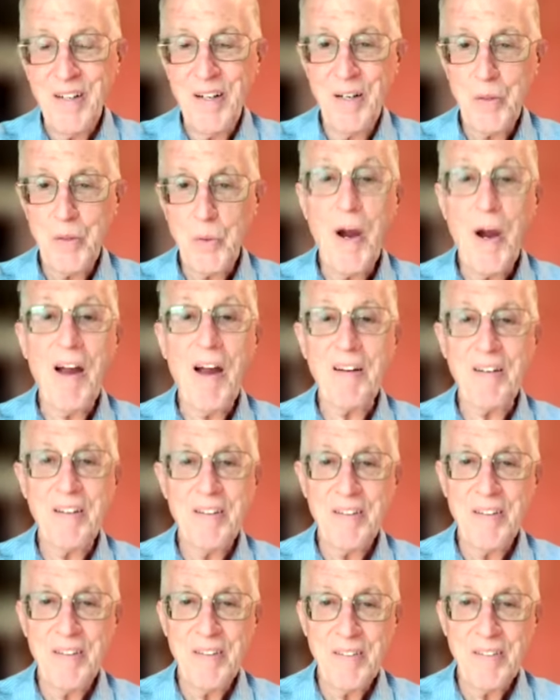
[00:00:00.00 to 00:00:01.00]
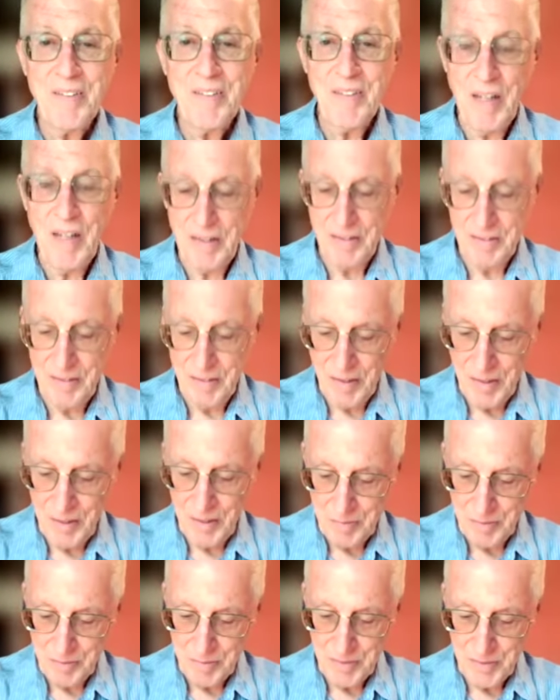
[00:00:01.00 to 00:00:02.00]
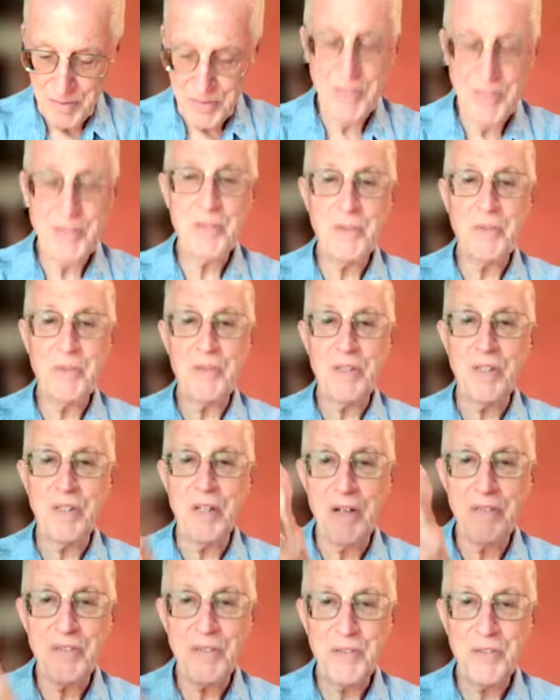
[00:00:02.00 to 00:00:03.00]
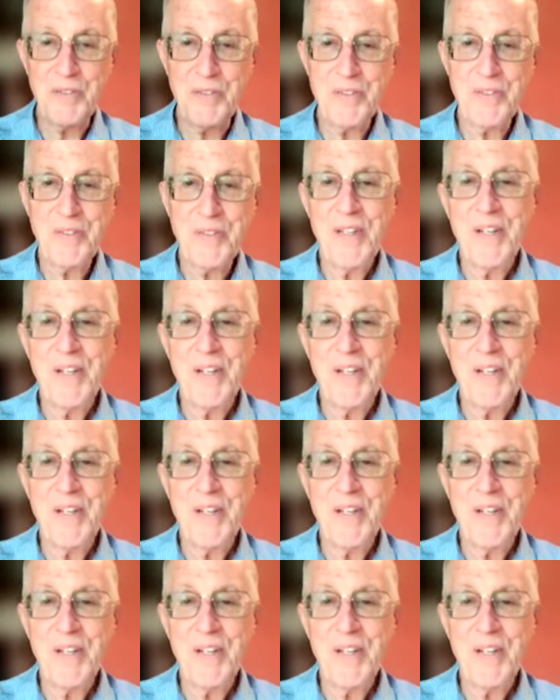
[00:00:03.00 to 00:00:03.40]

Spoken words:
Quack, and Caesar the governors,